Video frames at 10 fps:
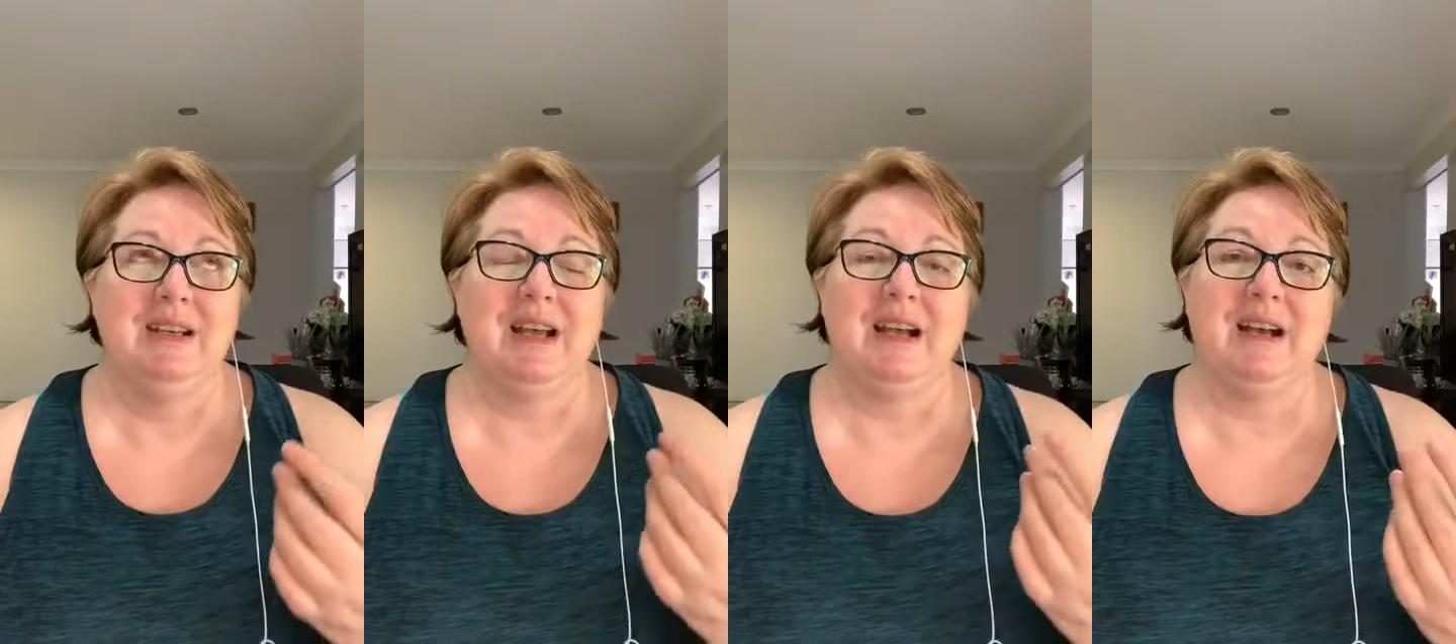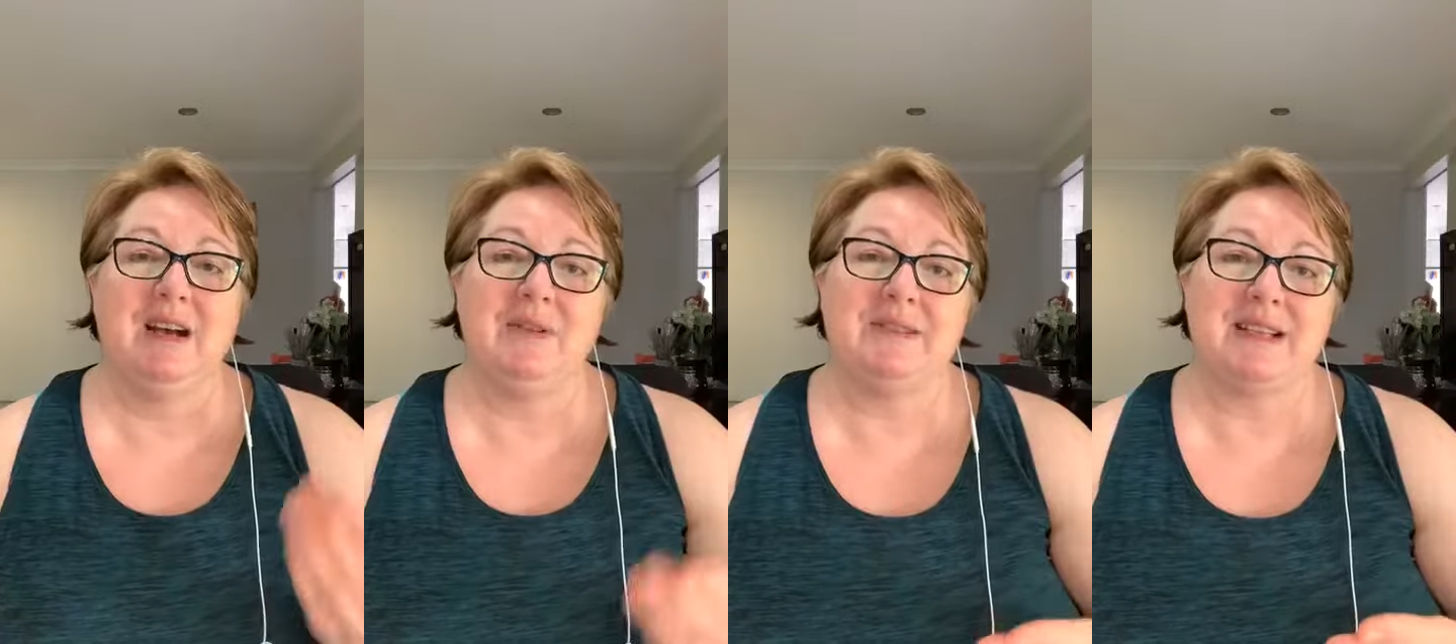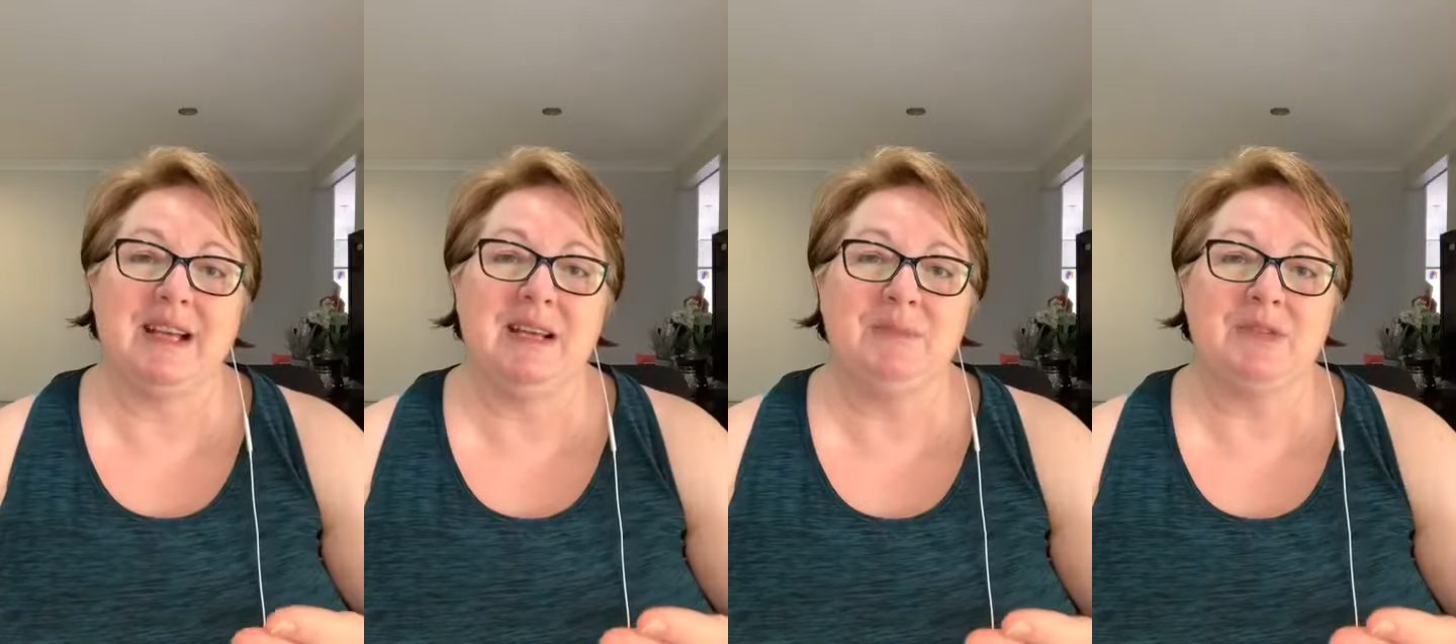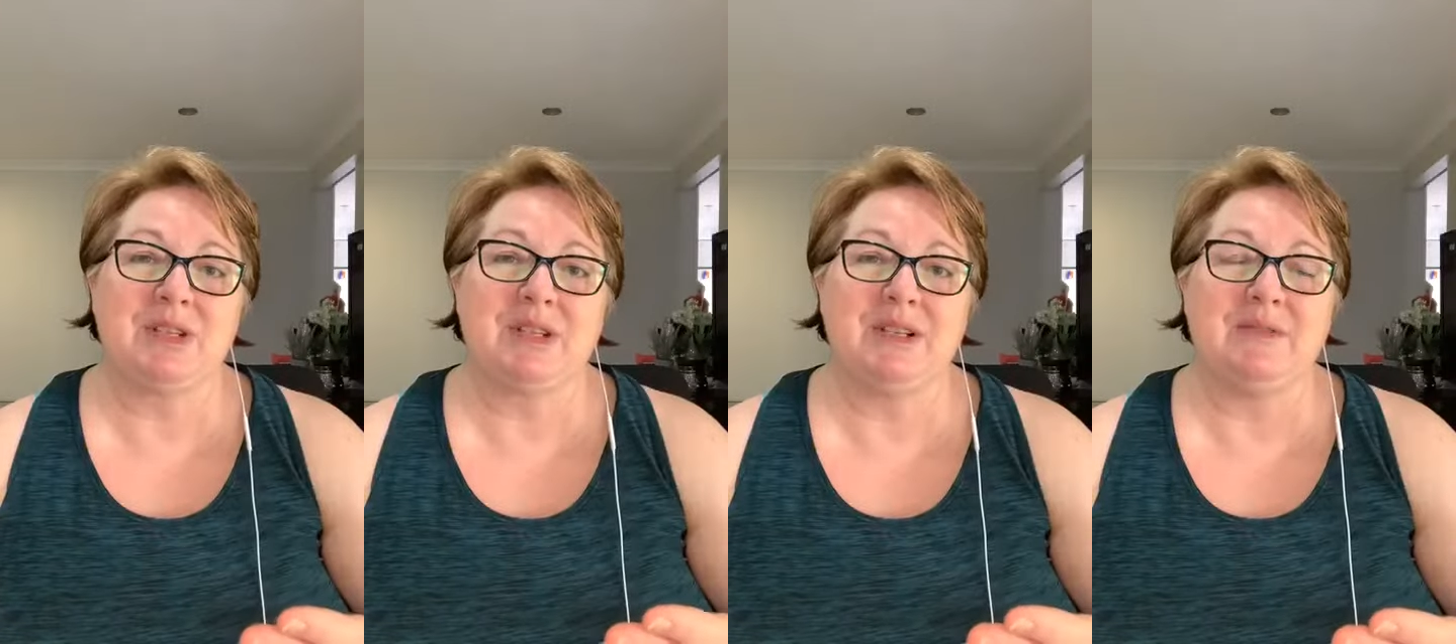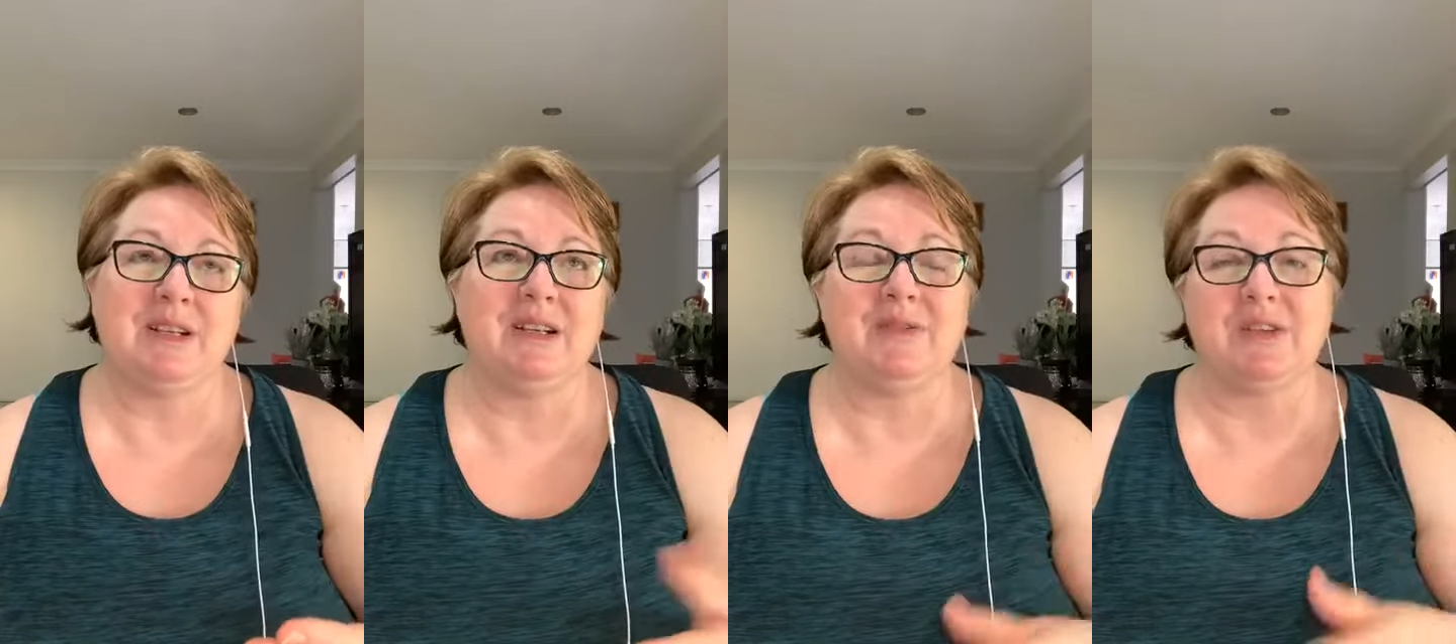I was able to go,
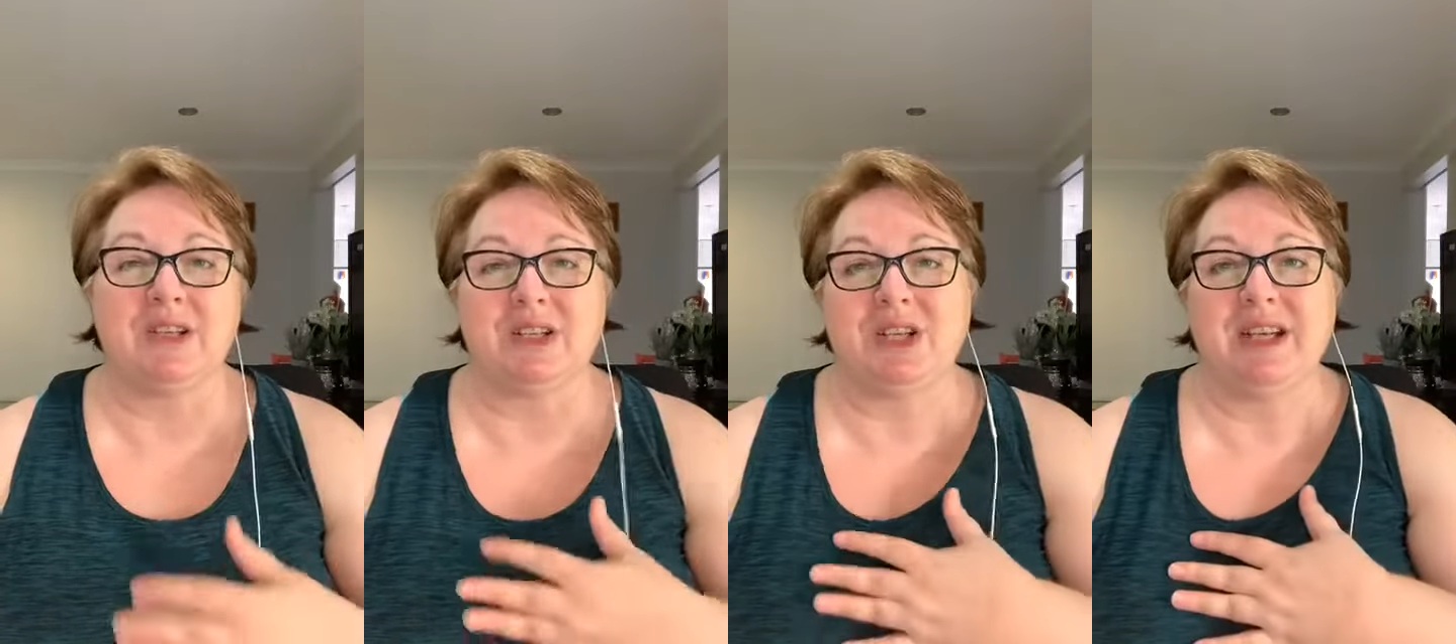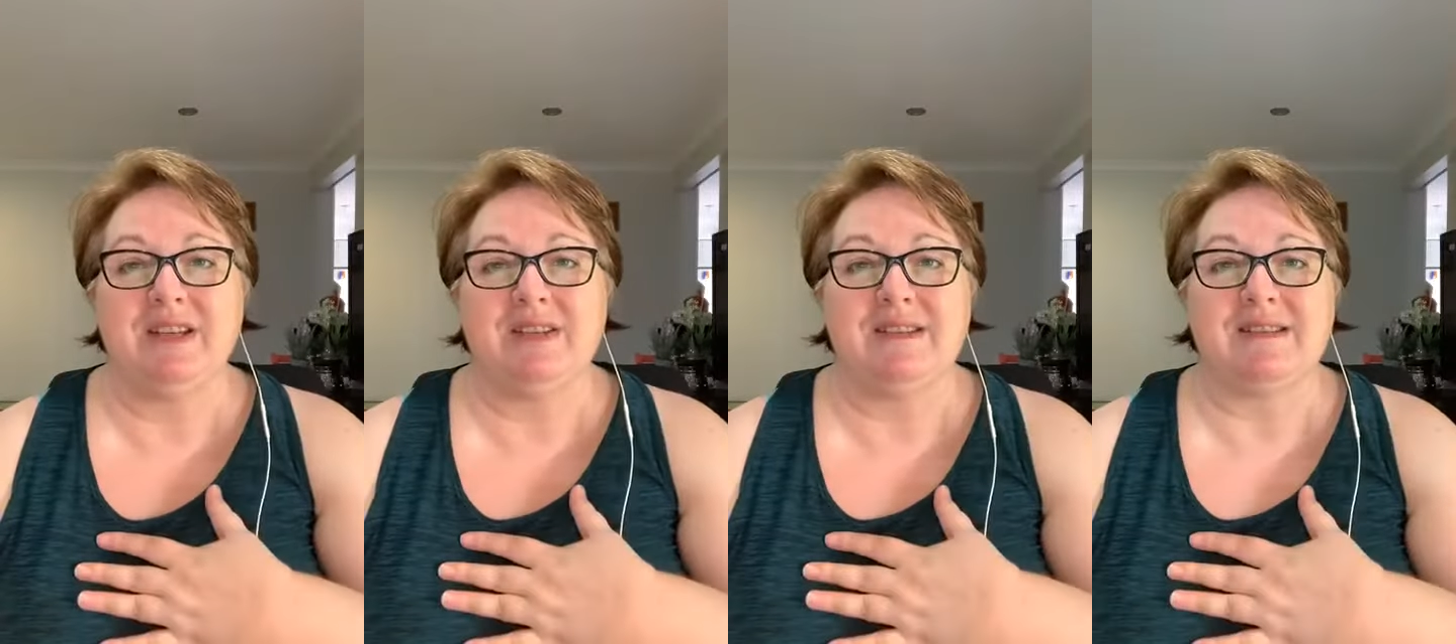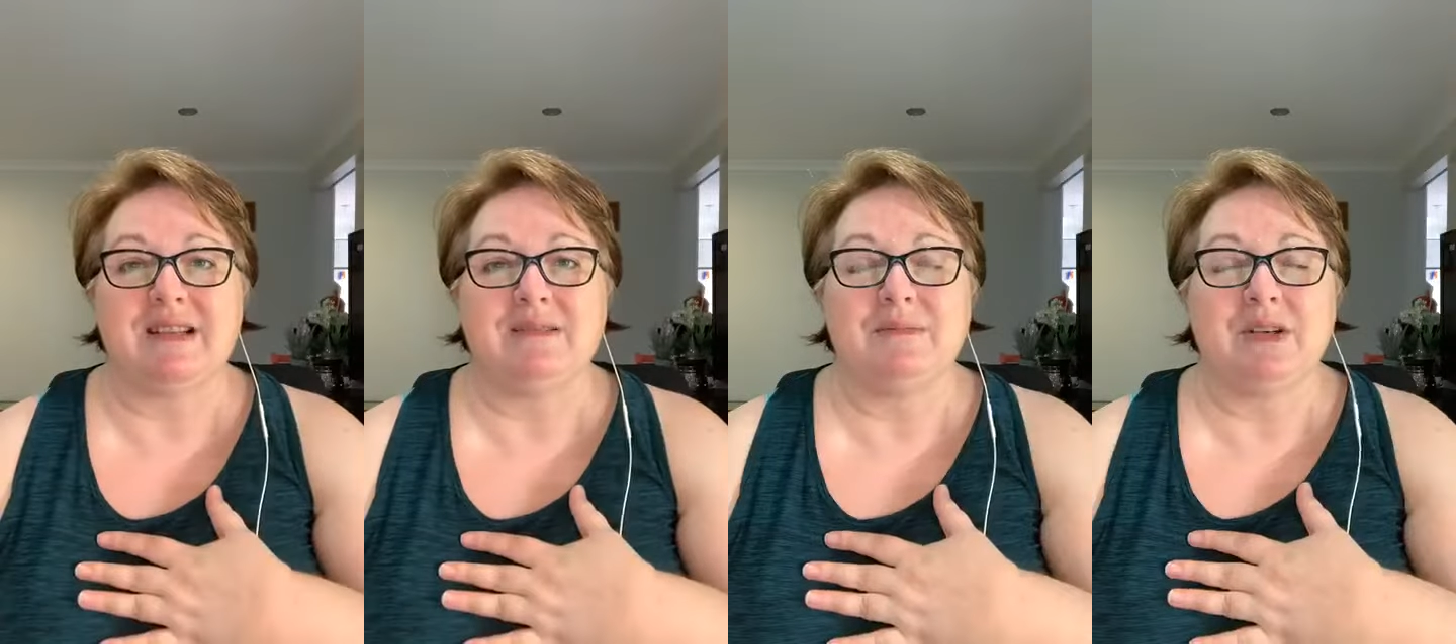right, I've got to change this up.